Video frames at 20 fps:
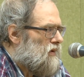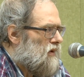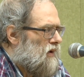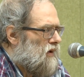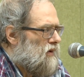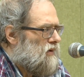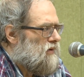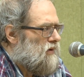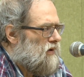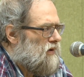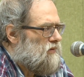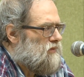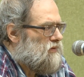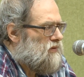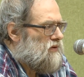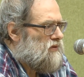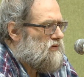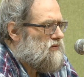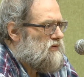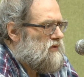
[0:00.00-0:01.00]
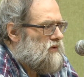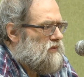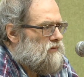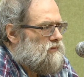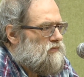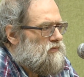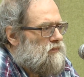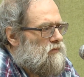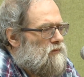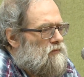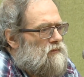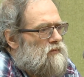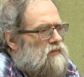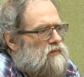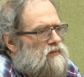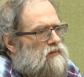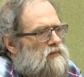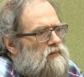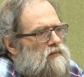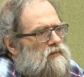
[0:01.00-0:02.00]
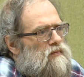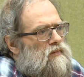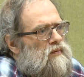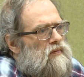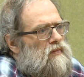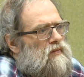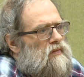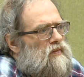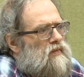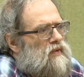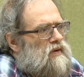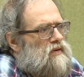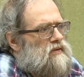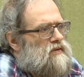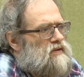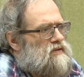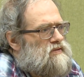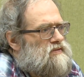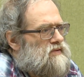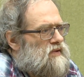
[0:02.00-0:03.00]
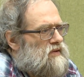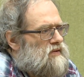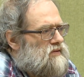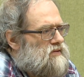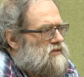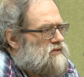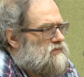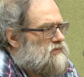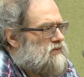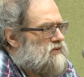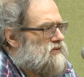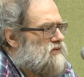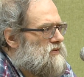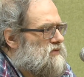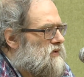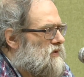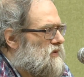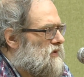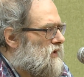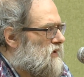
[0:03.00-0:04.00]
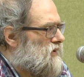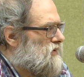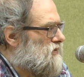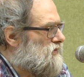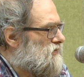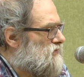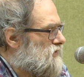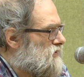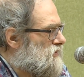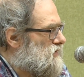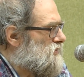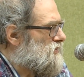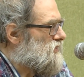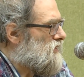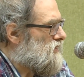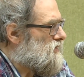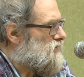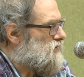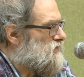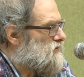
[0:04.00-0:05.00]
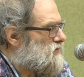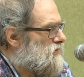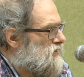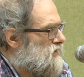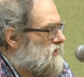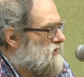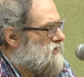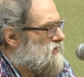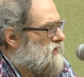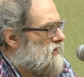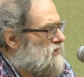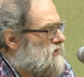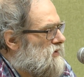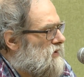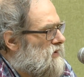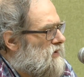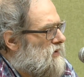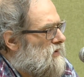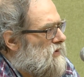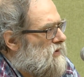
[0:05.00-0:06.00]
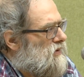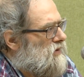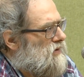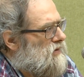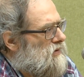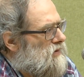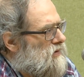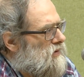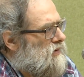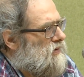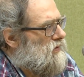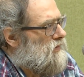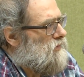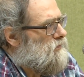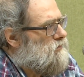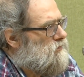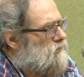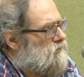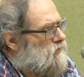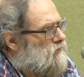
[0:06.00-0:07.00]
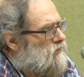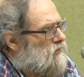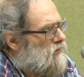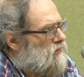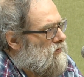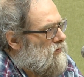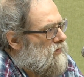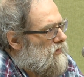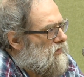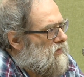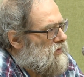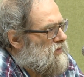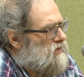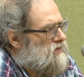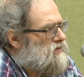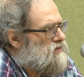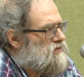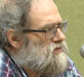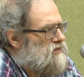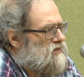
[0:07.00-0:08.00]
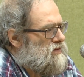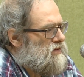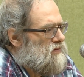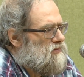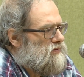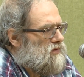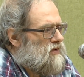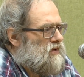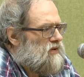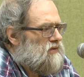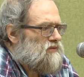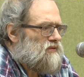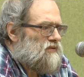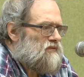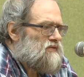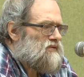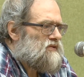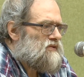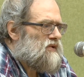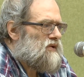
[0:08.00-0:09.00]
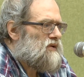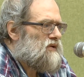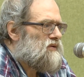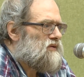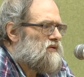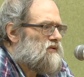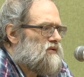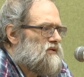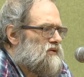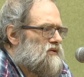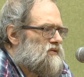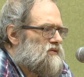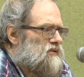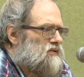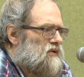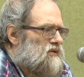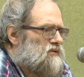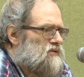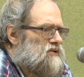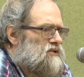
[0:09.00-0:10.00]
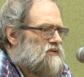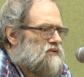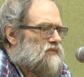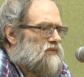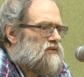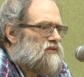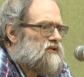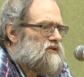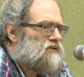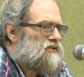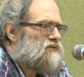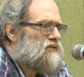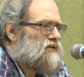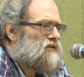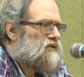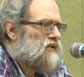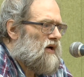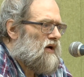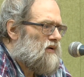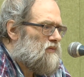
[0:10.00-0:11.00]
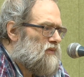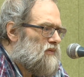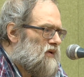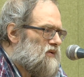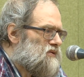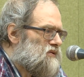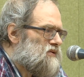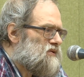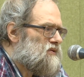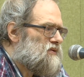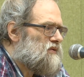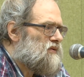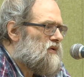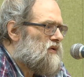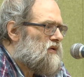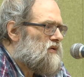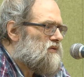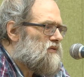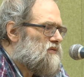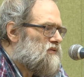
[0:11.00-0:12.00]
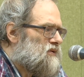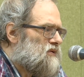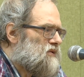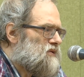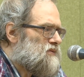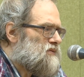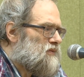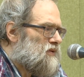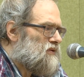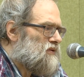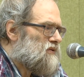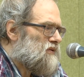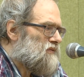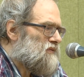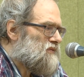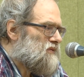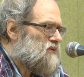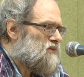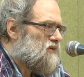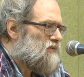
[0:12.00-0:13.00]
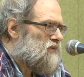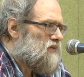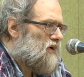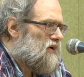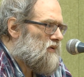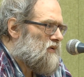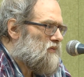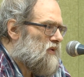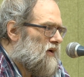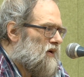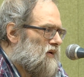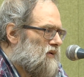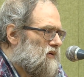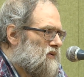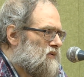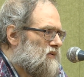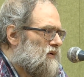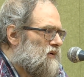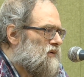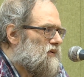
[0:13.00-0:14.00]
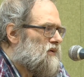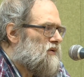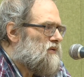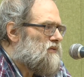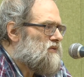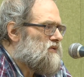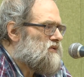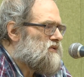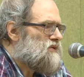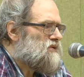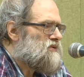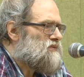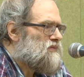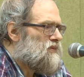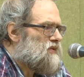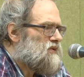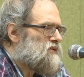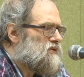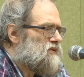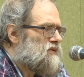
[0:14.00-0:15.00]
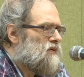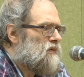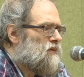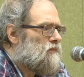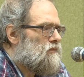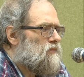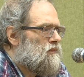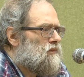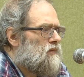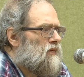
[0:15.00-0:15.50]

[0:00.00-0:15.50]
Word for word: And among them, and this then is a bit in the line of what the second speaker said, um, is the amount of sacredness. There is a spiritual dimension to these motives in the Mahabharata, which is missing